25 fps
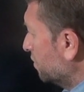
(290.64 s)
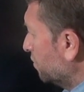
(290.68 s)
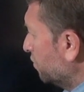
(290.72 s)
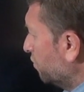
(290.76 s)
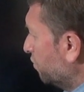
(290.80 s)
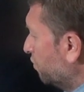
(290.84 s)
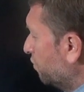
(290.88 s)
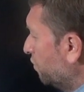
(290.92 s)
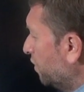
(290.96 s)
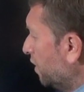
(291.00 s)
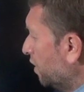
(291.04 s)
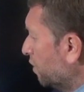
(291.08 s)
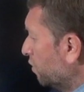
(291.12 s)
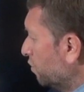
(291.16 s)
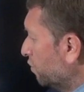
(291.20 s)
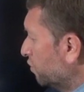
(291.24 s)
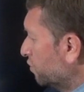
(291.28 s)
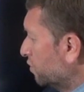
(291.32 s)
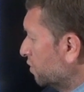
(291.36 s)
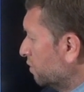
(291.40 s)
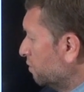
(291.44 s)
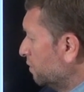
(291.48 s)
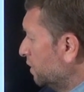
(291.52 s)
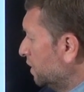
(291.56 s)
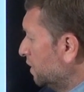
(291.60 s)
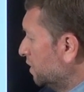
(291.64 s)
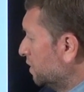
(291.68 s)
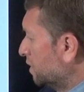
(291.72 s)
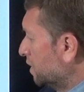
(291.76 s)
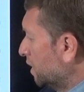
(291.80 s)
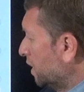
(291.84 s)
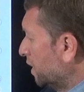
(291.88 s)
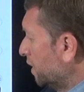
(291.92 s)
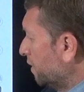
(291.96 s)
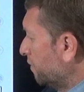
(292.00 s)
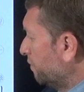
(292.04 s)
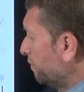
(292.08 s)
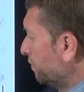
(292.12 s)
One of them is
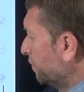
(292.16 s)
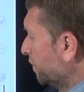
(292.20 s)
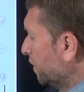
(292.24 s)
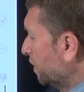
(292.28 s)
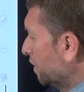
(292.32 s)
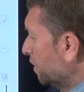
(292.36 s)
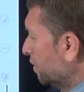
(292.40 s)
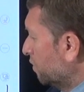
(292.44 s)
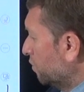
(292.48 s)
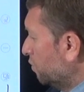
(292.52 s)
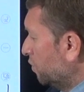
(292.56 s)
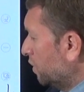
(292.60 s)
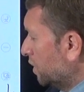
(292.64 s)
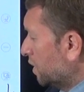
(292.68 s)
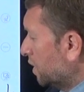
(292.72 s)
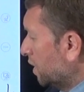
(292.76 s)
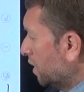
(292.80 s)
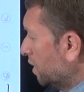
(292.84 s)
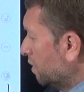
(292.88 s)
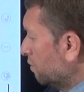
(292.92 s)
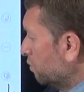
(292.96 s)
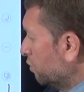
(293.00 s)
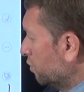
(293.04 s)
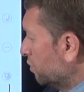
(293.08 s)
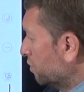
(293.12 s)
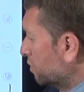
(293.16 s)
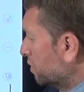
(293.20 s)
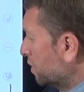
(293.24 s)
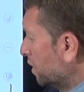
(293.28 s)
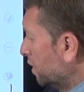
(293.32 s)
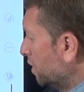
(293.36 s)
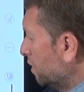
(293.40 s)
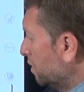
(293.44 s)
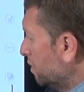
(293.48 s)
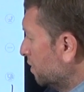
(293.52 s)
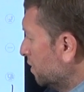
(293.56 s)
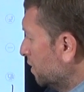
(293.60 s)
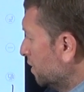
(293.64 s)
we can able to
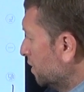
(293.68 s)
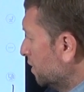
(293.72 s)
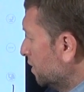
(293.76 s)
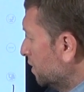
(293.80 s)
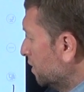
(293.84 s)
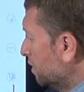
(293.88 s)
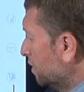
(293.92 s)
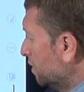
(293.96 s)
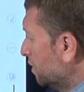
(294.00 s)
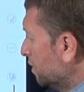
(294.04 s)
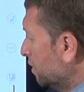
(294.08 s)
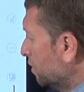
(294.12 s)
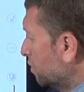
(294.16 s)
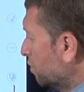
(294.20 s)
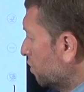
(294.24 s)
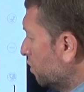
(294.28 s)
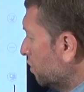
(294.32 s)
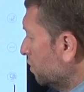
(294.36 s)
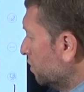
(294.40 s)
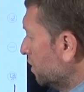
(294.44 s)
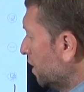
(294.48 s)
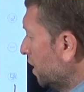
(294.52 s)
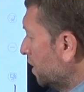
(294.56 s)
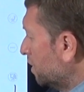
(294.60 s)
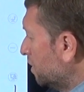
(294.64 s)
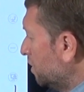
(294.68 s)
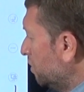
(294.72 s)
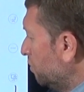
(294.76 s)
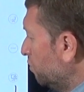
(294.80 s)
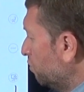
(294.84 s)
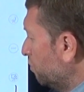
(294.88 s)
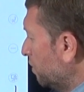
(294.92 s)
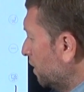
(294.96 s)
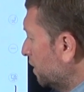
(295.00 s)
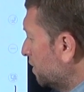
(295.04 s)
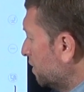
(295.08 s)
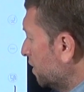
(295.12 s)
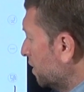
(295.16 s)
say conductive
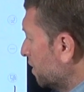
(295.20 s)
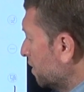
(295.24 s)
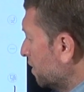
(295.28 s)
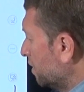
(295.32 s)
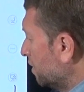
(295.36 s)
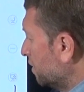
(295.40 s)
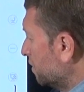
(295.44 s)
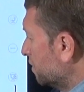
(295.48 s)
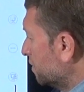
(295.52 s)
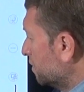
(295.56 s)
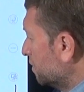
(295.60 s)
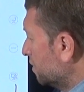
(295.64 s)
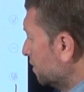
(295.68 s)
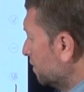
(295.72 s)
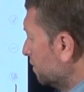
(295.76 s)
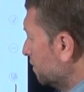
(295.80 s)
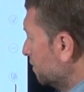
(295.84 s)
materials.